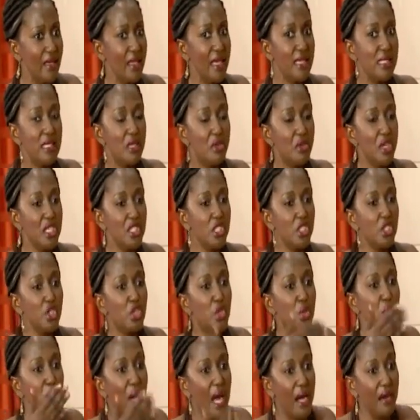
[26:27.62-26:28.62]
There's a
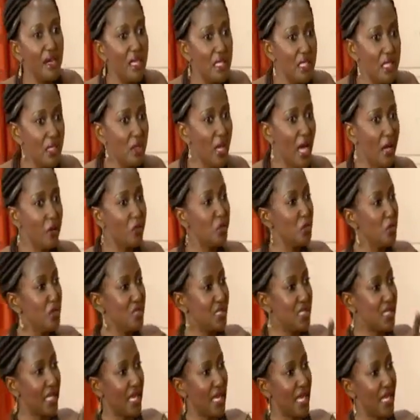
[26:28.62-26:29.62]
reason you married. I
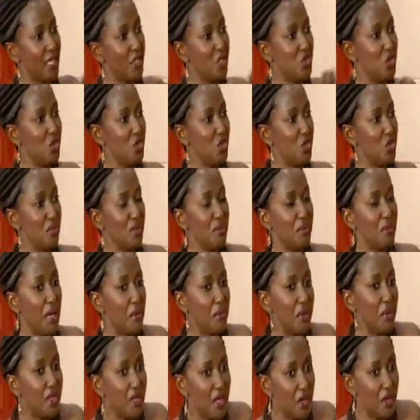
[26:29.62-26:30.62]
couldn't select you to be
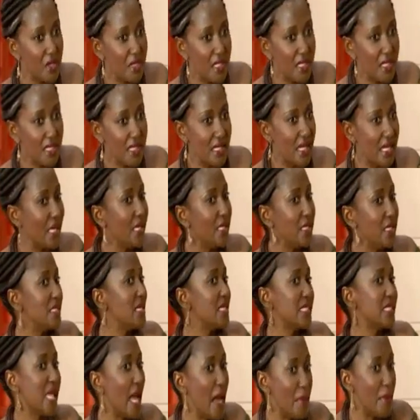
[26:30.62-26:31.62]
my brother or sister. It
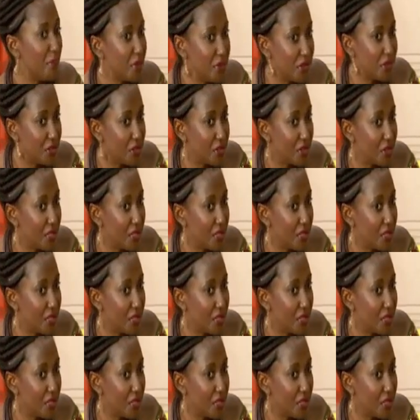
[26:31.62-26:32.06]
just happened.